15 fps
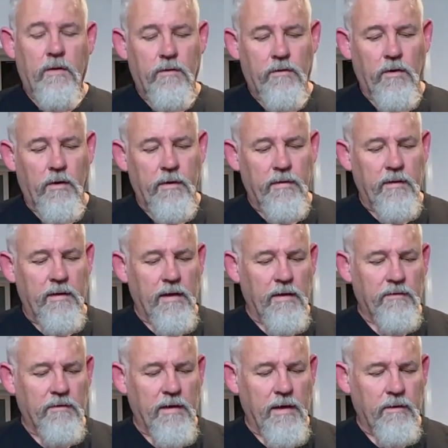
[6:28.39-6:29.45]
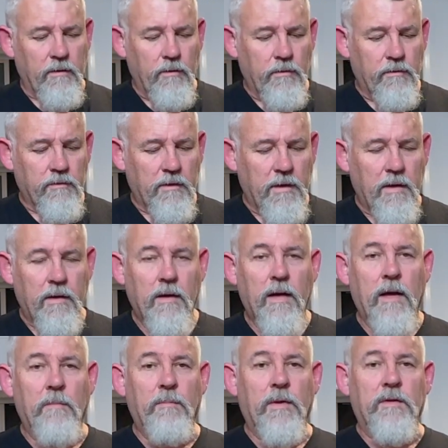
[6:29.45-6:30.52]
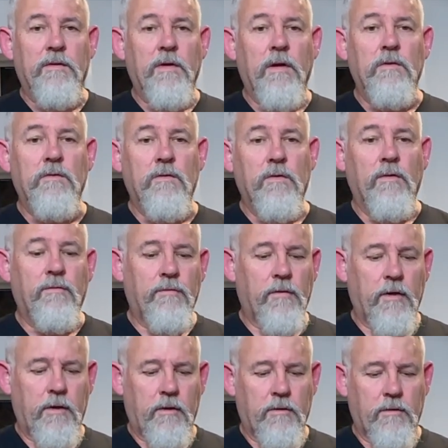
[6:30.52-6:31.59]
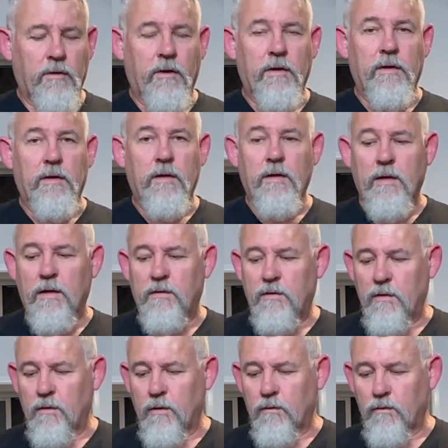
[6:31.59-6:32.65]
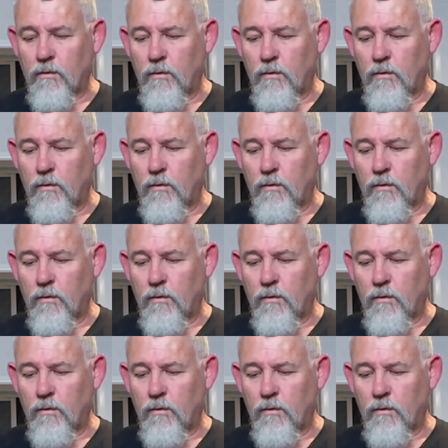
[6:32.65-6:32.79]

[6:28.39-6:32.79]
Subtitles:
tighten the nuts down loosely, but don't do the final tightening until it's